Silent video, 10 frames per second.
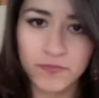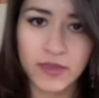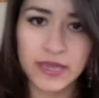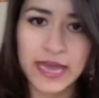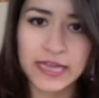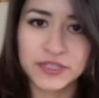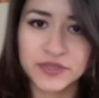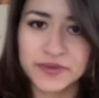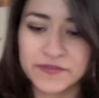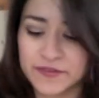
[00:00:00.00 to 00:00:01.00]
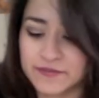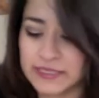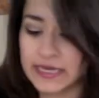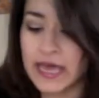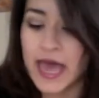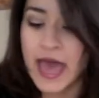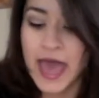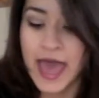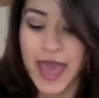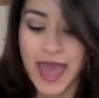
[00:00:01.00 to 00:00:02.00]
Yeah, it's 350,
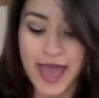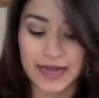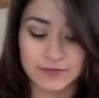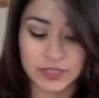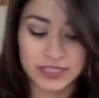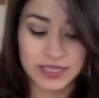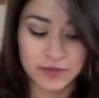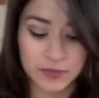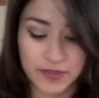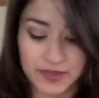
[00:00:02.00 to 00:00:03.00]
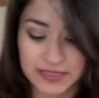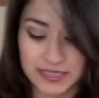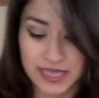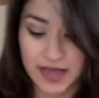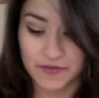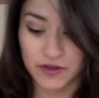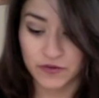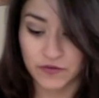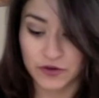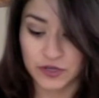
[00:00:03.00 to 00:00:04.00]
and I'm just going to put these in the oven
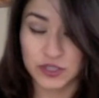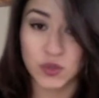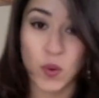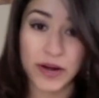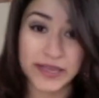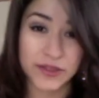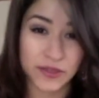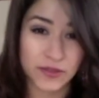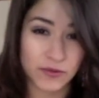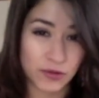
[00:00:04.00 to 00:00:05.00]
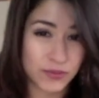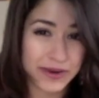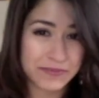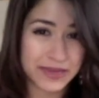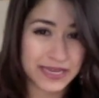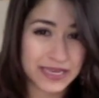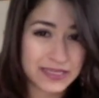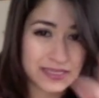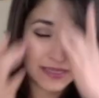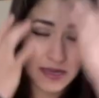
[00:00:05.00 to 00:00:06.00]
for 23
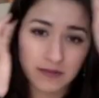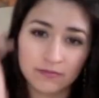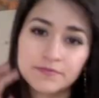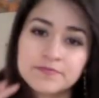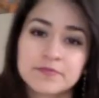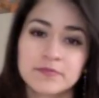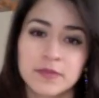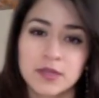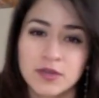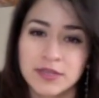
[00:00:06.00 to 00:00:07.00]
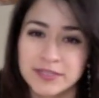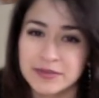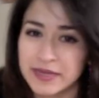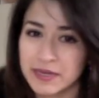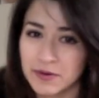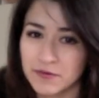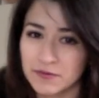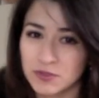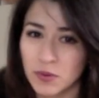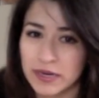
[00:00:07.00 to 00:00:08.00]
minutes. You can do it anywhere from
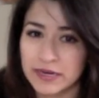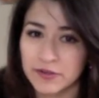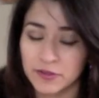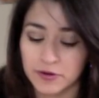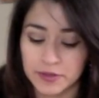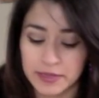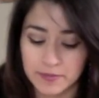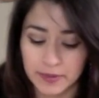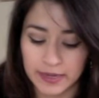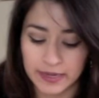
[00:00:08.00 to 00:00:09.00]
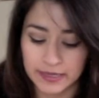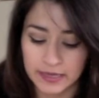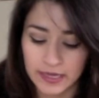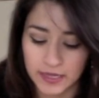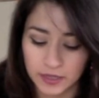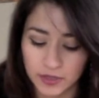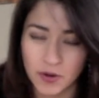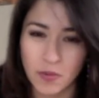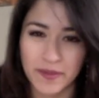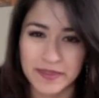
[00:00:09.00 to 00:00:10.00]
20 to 30, but you don't
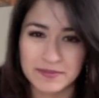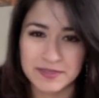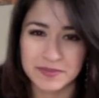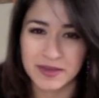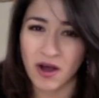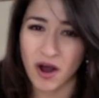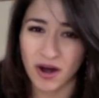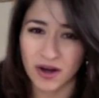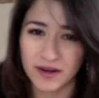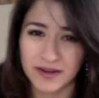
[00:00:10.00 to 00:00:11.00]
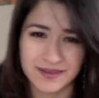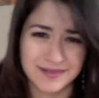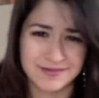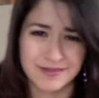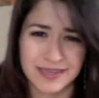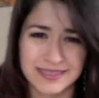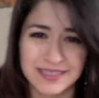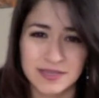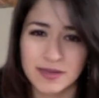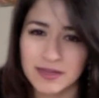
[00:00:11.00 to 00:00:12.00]
want them to be hard and crusty.
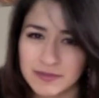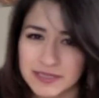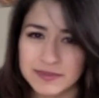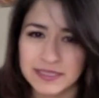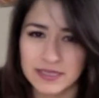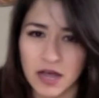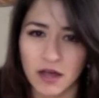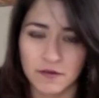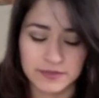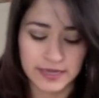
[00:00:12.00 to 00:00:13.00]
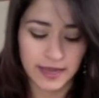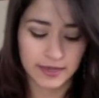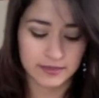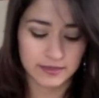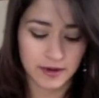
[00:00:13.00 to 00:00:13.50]
You want them to be soft and